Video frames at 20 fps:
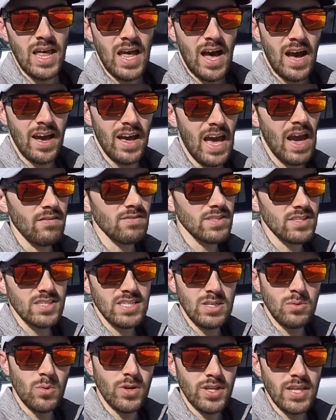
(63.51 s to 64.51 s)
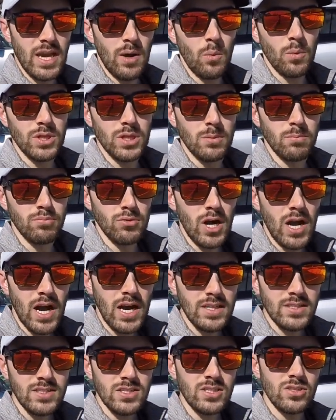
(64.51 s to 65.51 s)
I haven't seen one yet with the
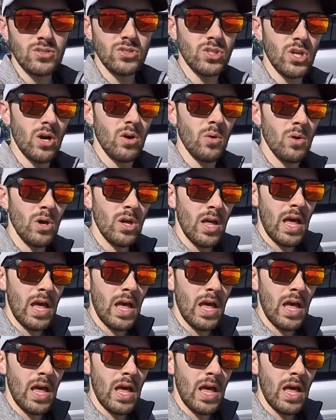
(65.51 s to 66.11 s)
bronze, so